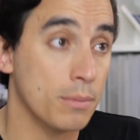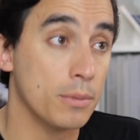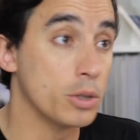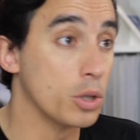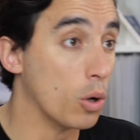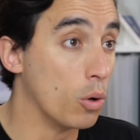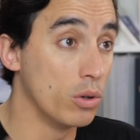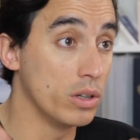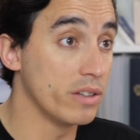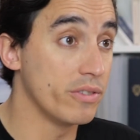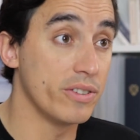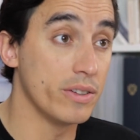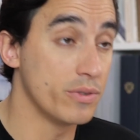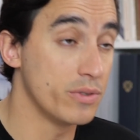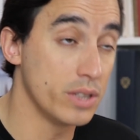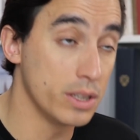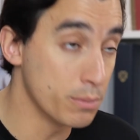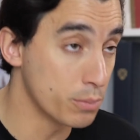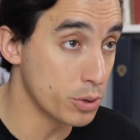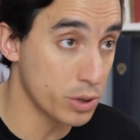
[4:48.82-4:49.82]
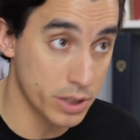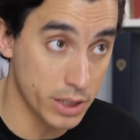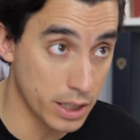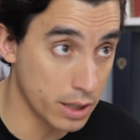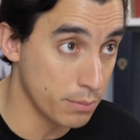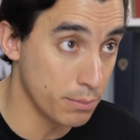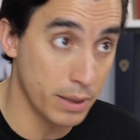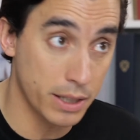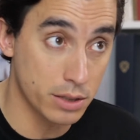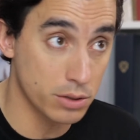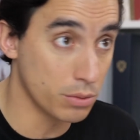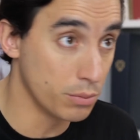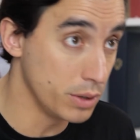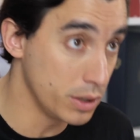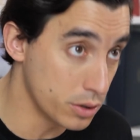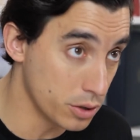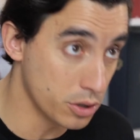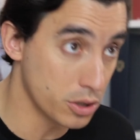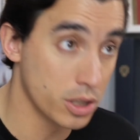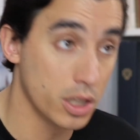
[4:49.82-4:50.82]
Remember the only 15% based on
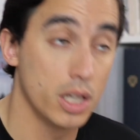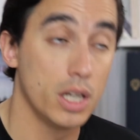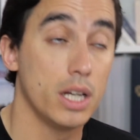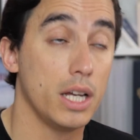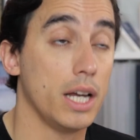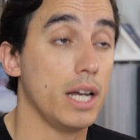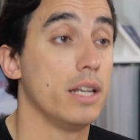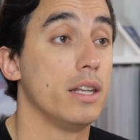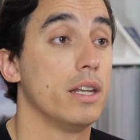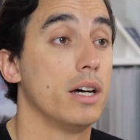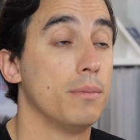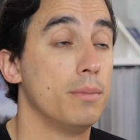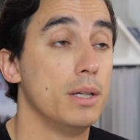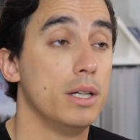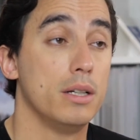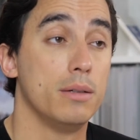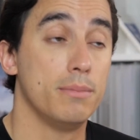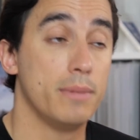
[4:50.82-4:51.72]
research end up